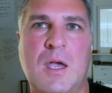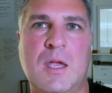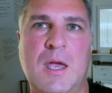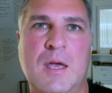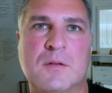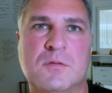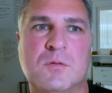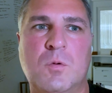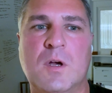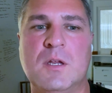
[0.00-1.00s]
I asked
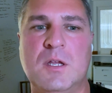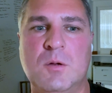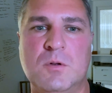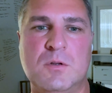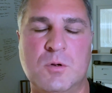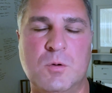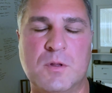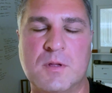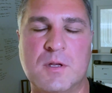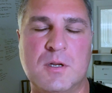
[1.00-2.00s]
what he would do
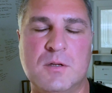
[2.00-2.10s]
with it.